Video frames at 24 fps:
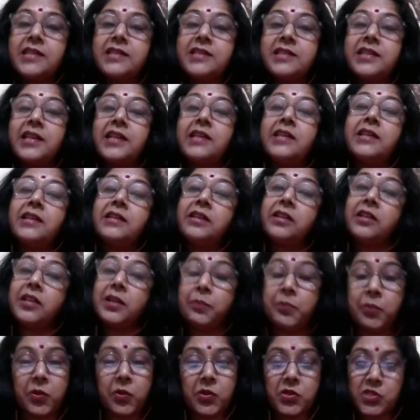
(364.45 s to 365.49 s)
in sending the
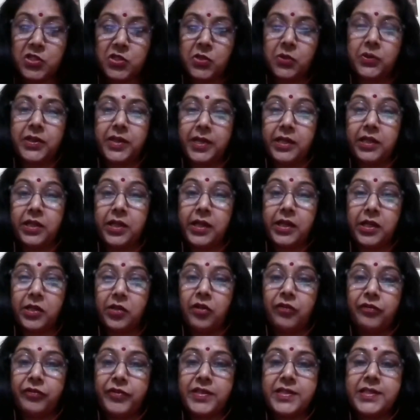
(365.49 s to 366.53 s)
reports to the head
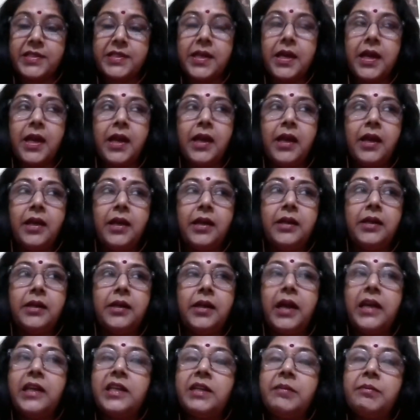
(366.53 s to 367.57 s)
office.
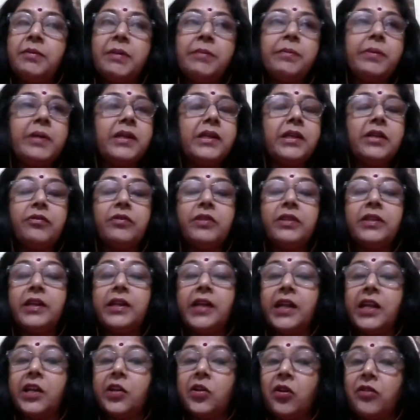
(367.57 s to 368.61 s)
I remember even the
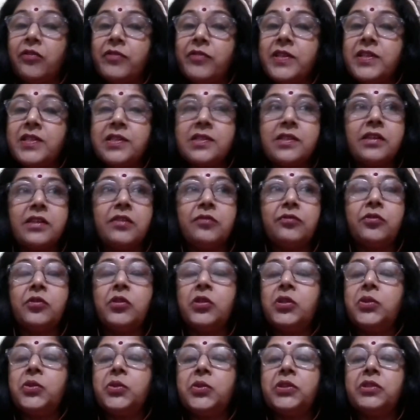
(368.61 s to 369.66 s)
head office
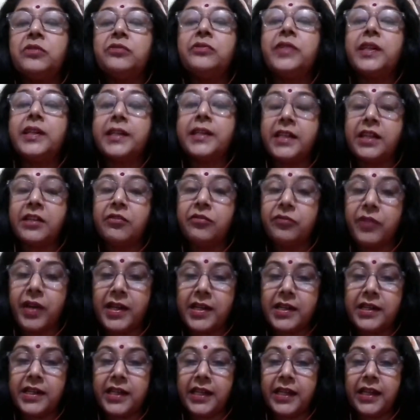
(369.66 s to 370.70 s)
won't do the work in
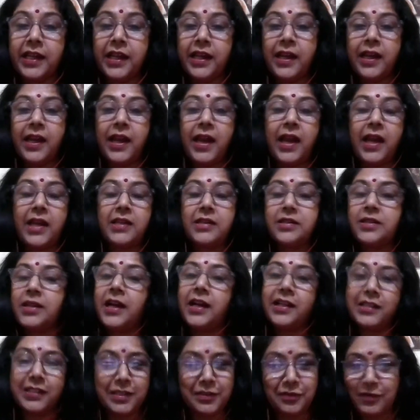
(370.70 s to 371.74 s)
one day and
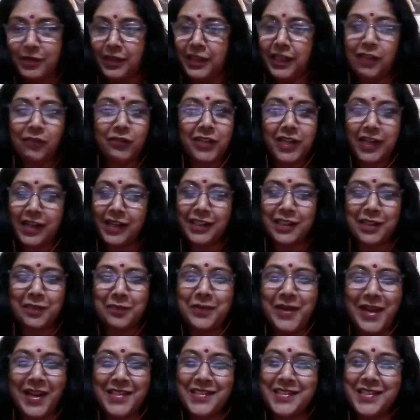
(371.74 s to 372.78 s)
other leave the other
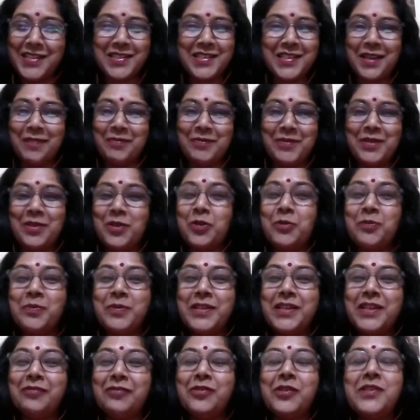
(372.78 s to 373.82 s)
branches. I mean,
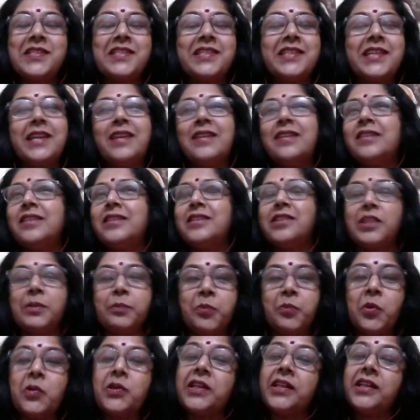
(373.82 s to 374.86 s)
nobody would send the
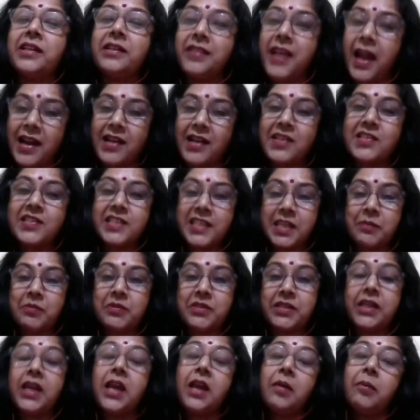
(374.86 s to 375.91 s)
report in that same
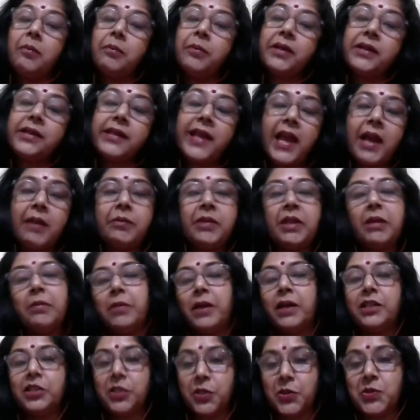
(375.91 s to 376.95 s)
day. But
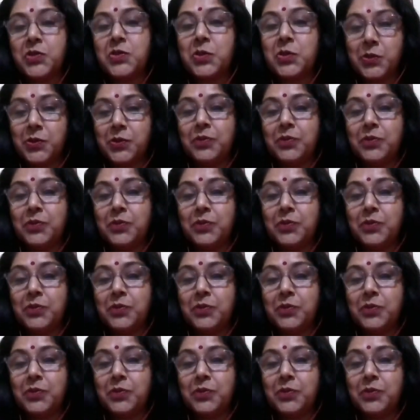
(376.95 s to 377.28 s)
Ahmedabad used to